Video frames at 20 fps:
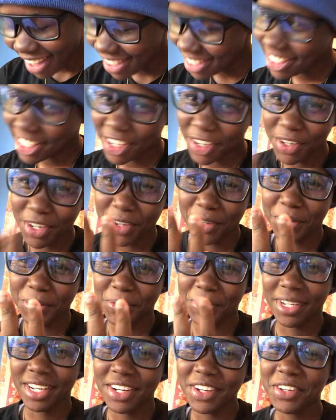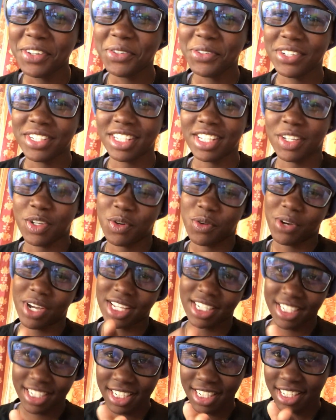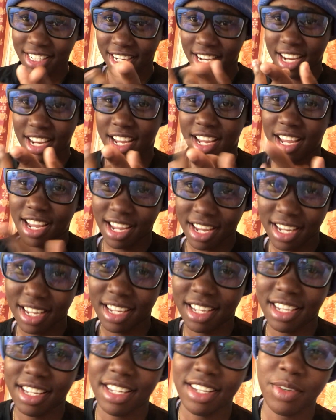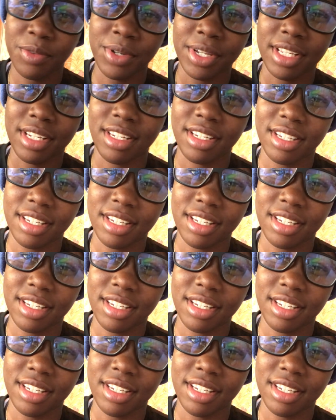So you know, you don't know, say yo, a Geejay. Wait.